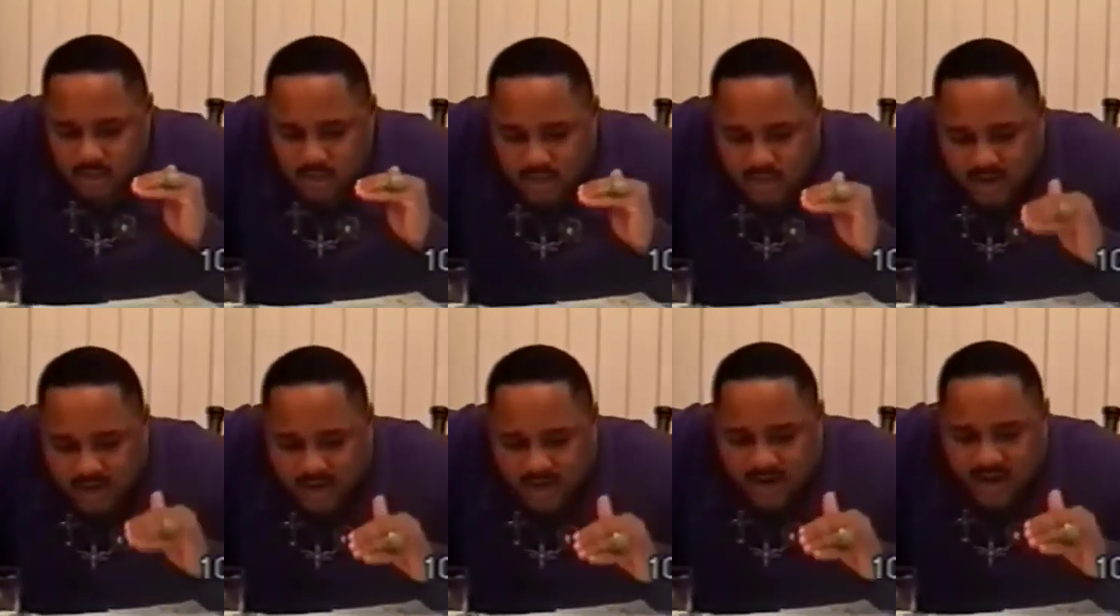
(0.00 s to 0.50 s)

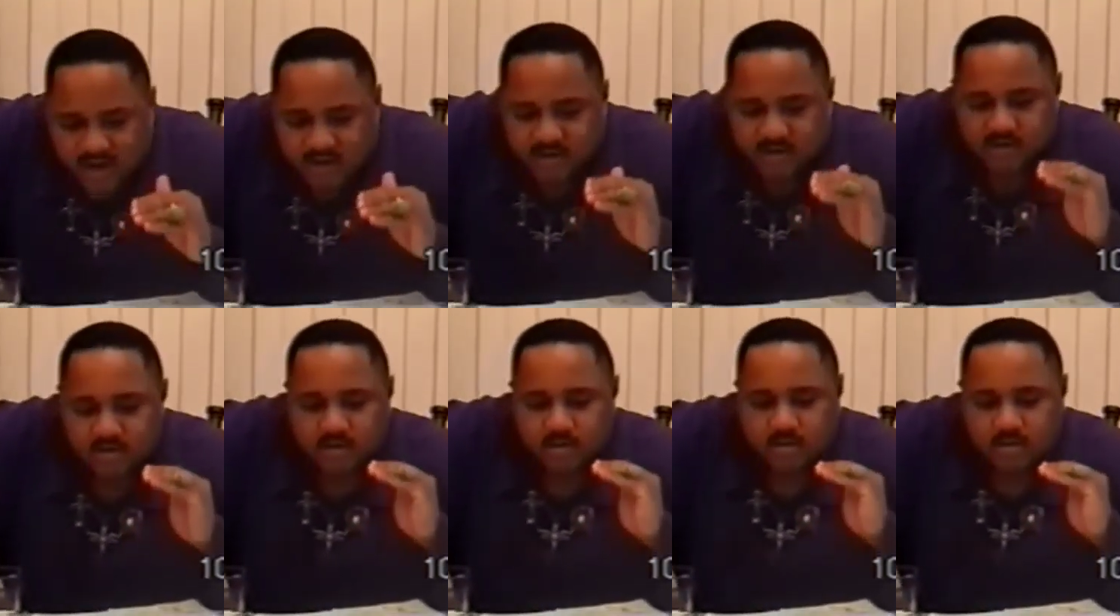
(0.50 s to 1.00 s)
isn't
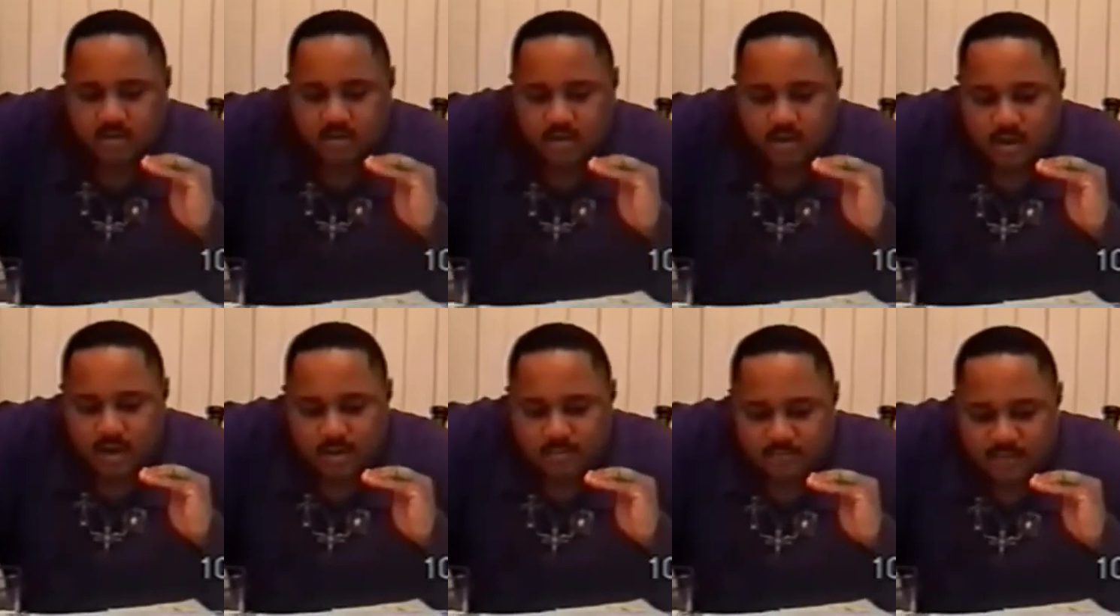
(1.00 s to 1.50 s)
it
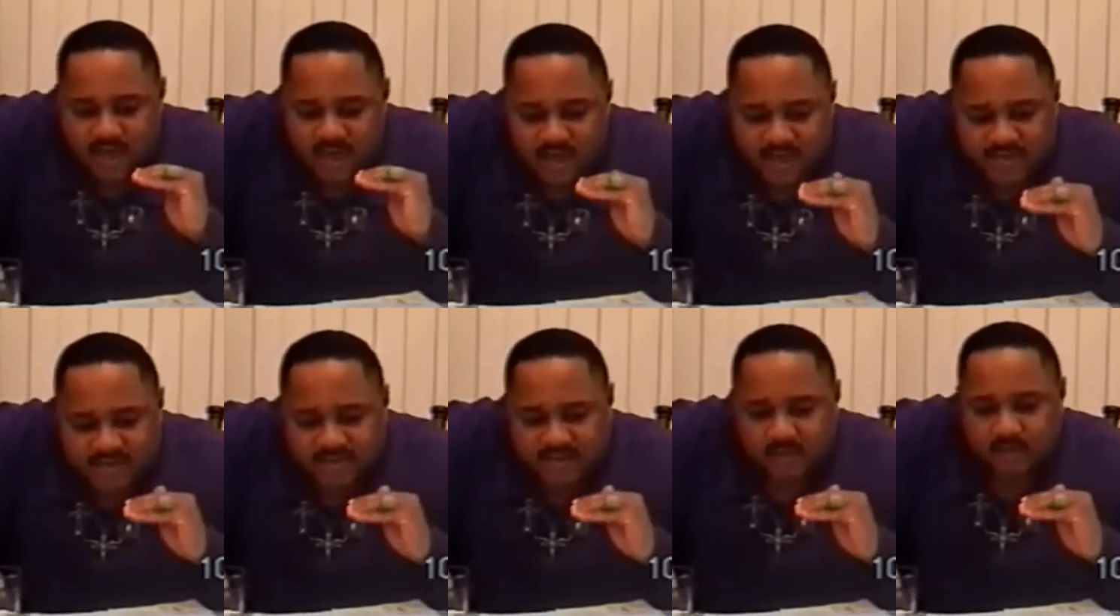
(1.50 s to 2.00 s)

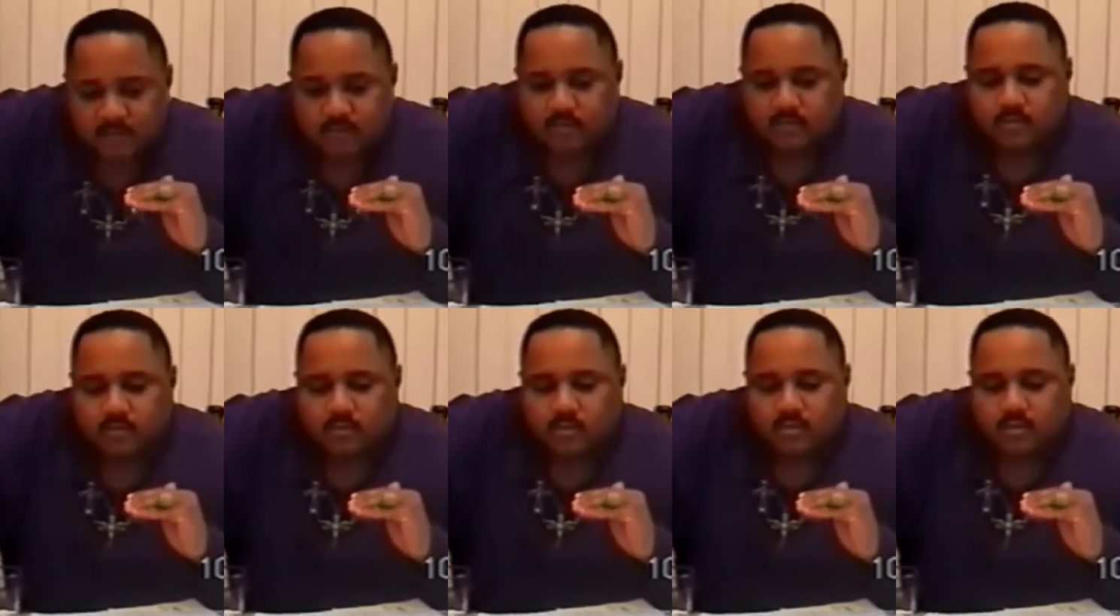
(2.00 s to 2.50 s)
amazing
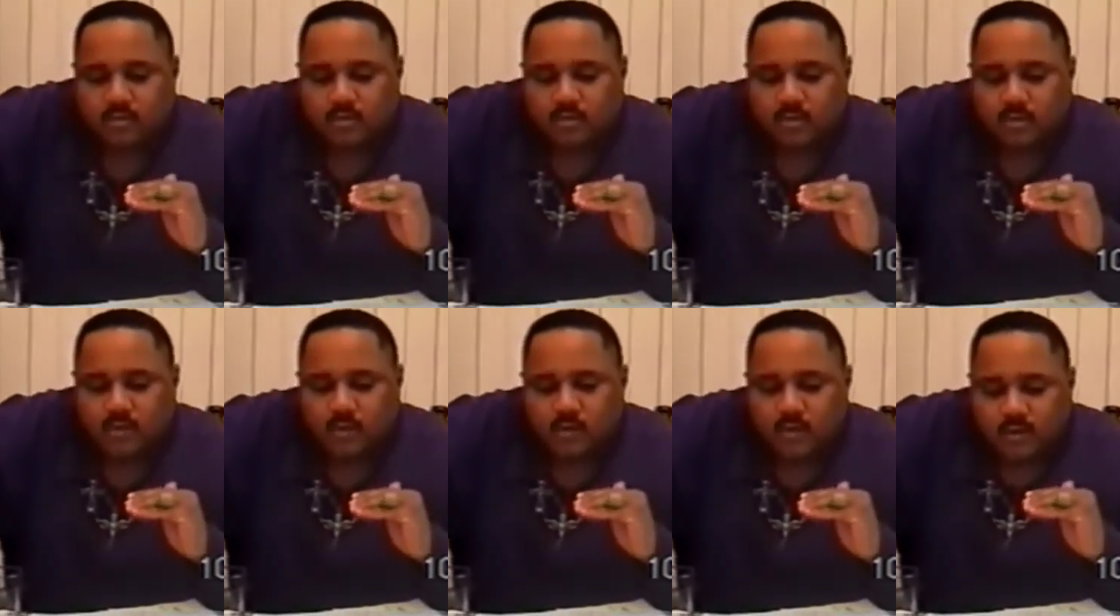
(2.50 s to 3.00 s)

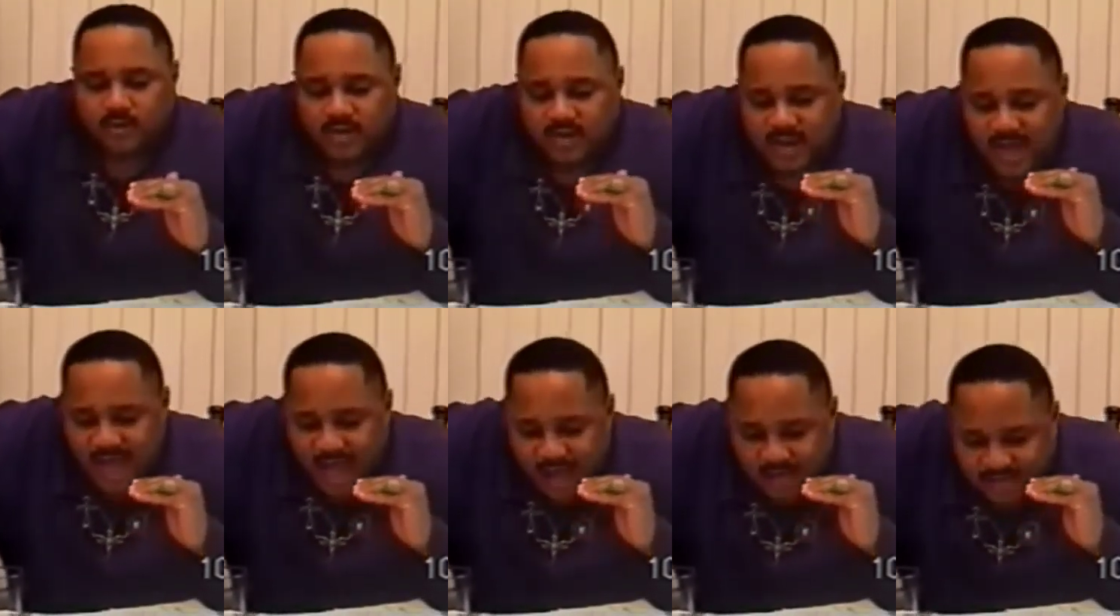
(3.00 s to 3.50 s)

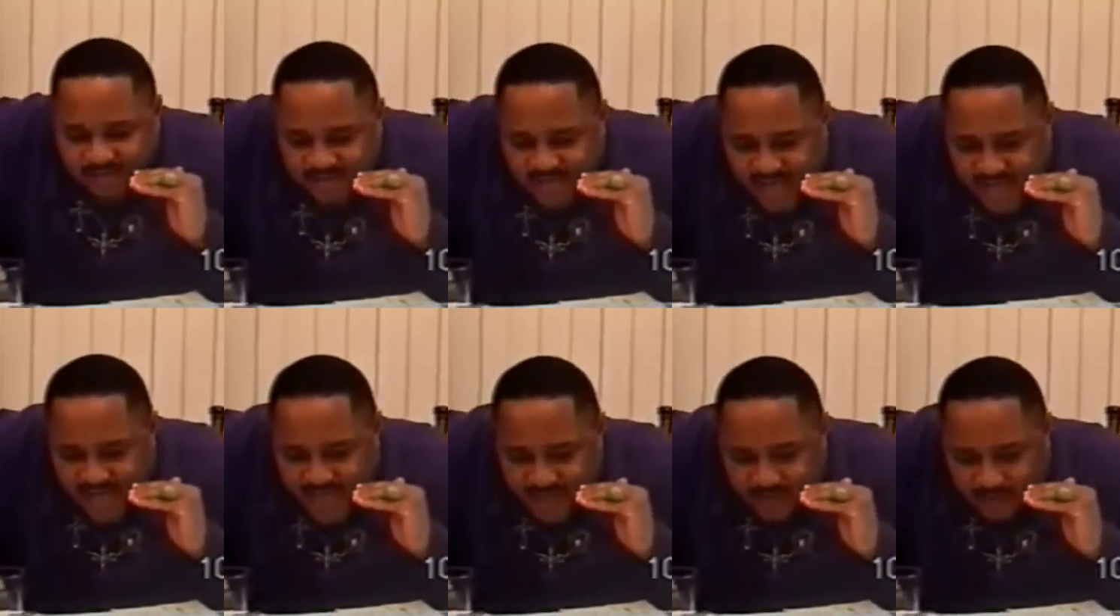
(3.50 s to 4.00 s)
that
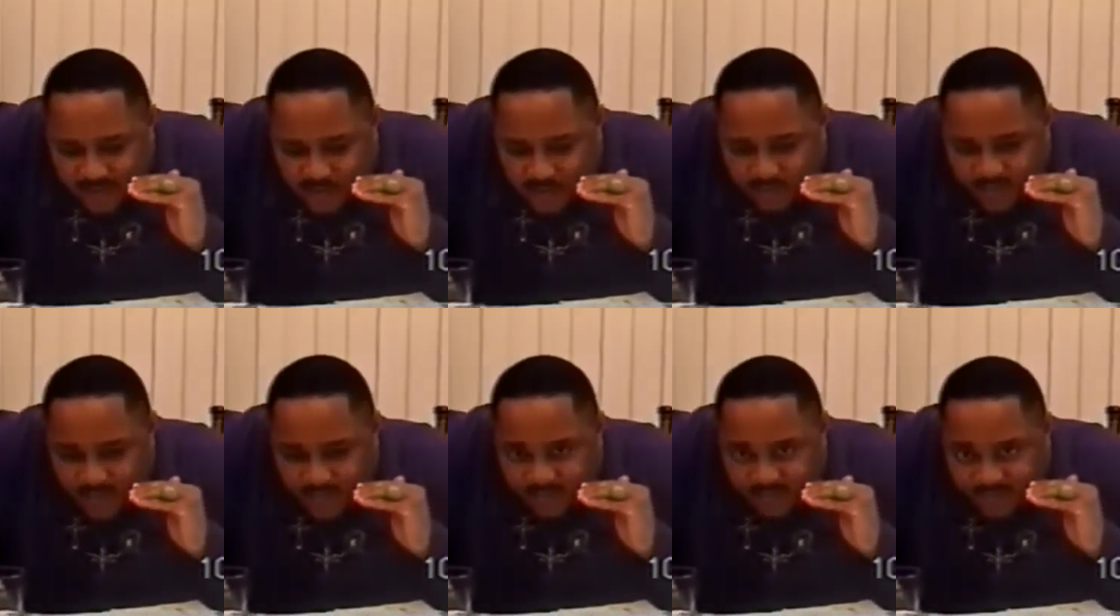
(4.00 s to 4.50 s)
outside
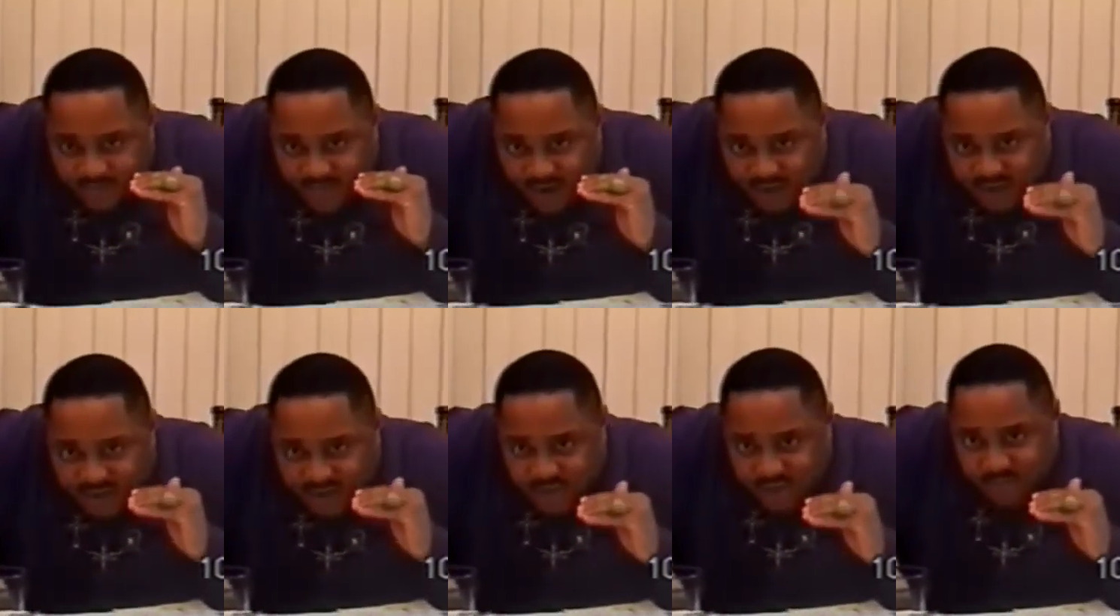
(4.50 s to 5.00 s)
of the
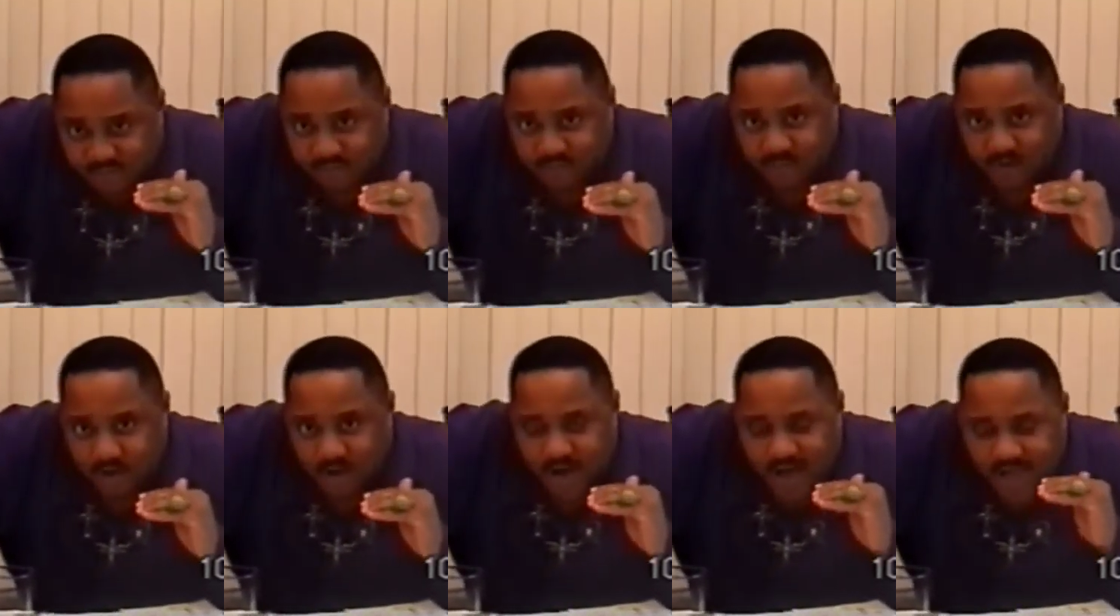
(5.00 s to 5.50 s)
fiction,
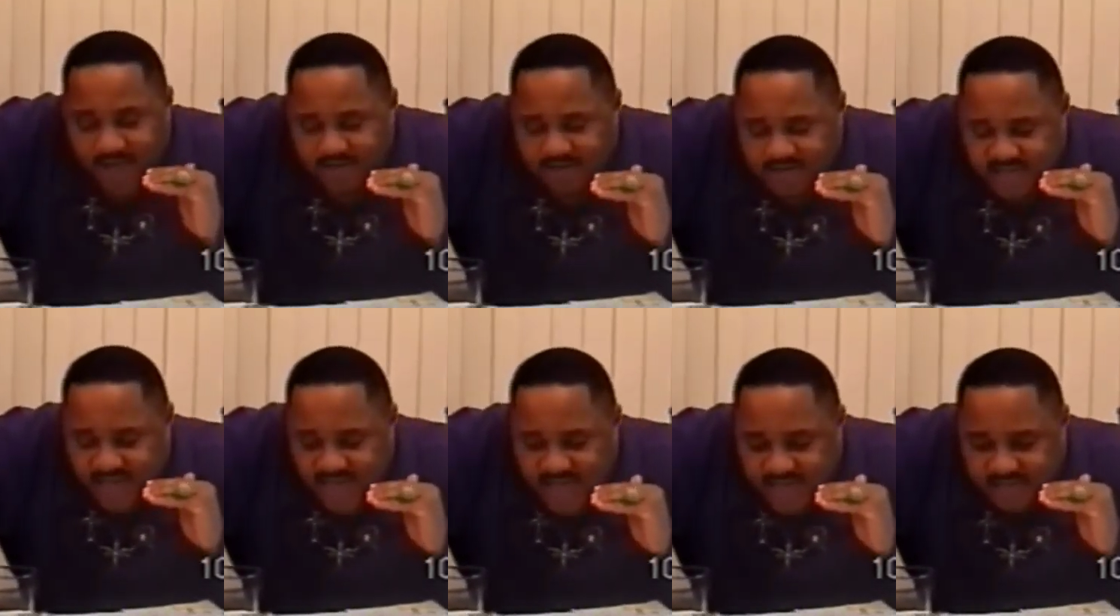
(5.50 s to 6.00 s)
or
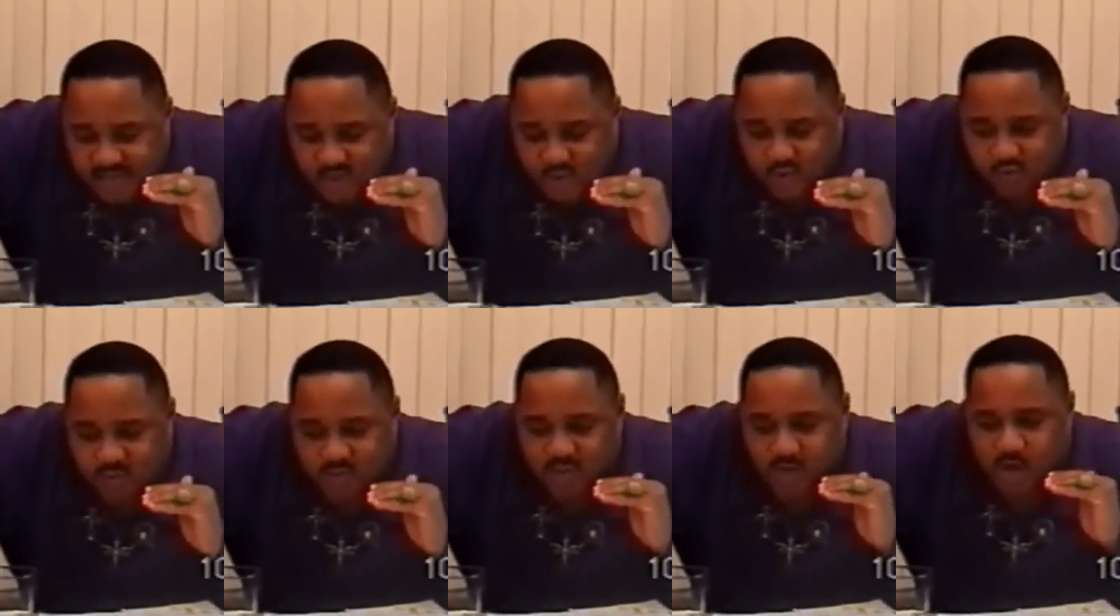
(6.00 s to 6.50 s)
outside,
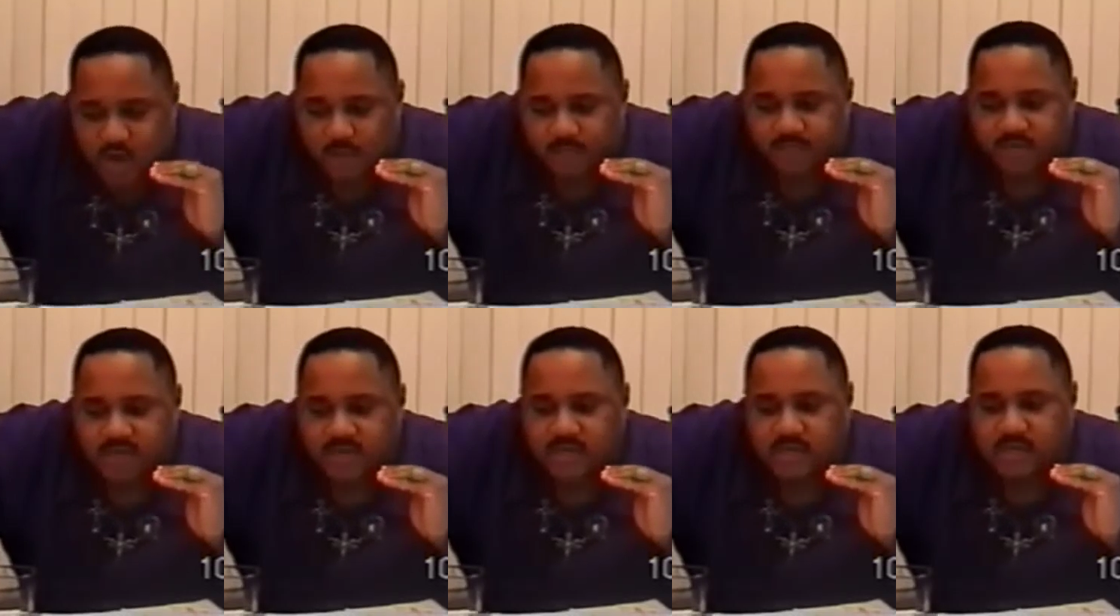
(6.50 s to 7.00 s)

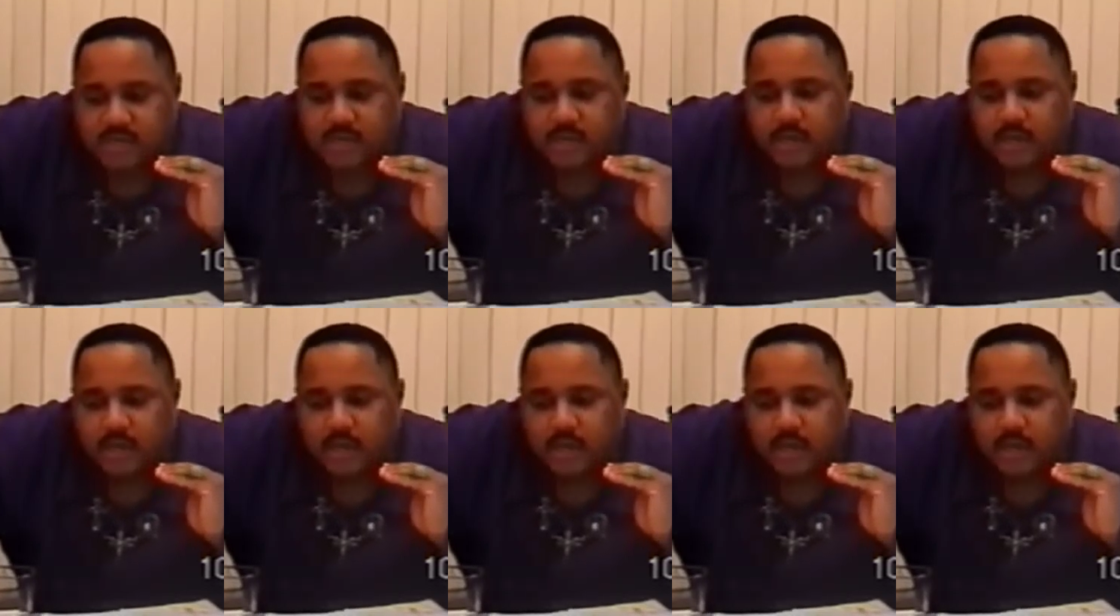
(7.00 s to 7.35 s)
of the